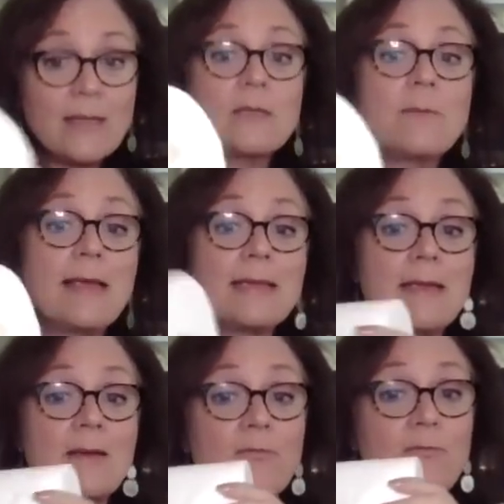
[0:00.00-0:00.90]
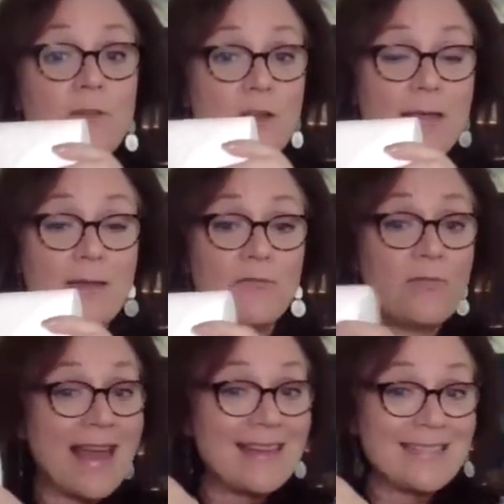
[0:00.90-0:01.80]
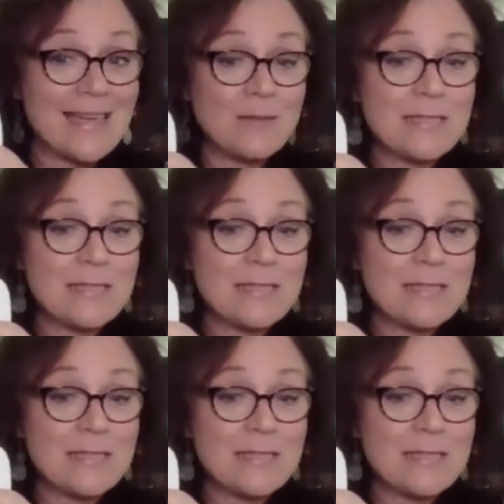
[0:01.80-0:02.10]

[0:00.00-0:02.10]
to make it, I can flatten it down